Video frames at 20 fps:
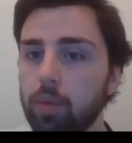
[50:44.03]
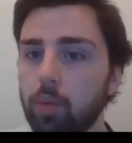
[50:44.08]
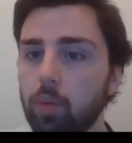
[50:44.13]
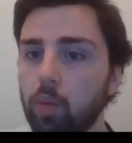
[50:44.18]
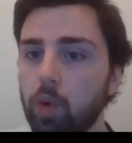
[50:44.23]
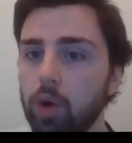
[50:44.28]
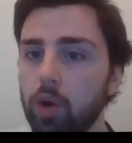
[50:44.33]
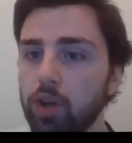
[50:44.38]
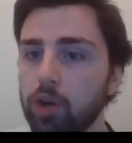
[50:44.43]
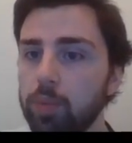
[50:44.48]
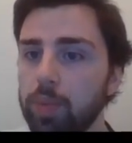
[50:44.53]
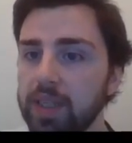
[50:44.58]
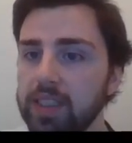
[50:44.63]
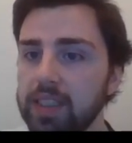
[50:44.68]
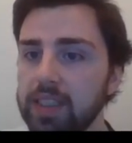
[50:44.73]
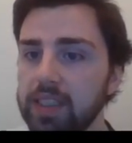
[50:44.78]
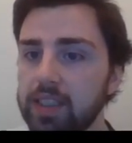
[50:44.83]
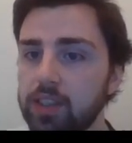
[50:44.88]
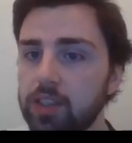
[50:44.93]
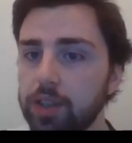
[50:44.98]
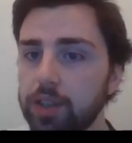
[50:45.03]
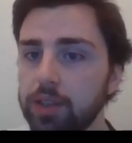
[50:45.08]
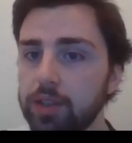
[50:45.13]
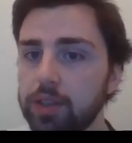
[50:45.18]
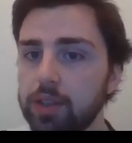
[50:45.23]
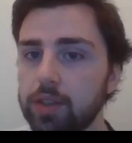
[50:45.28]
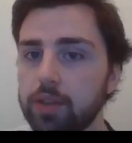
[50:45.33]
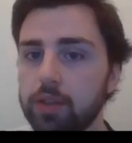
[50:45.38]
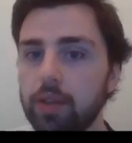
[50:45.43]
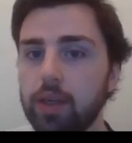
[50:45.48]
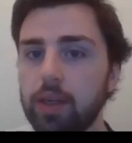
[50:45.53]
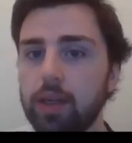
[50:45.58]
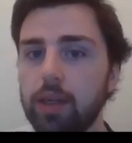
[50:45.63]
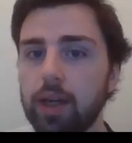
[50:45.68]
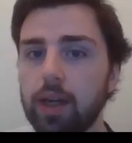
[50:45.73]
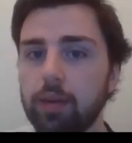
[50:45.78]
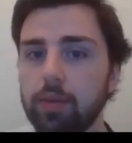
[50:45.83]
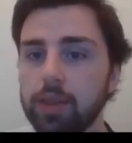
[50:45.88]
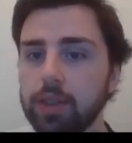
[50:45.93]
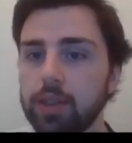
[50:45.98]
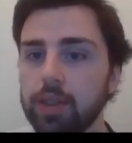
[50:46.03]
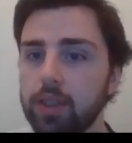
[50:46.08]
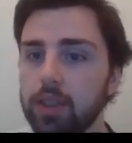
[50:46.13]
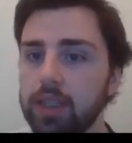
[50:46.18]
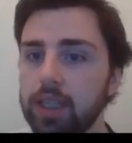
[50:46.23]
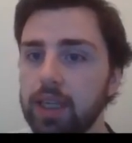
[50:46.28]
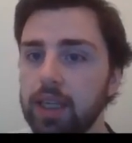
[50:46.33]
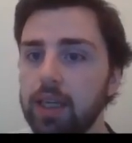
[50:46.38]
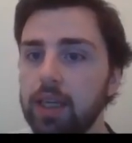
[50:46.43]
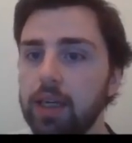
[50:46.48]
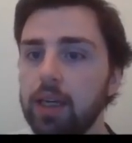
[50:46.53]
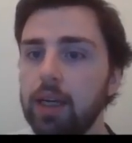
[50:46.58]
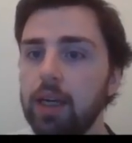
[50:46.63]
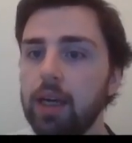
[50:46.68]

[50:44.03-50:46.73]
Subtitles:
what your business does and how it does it.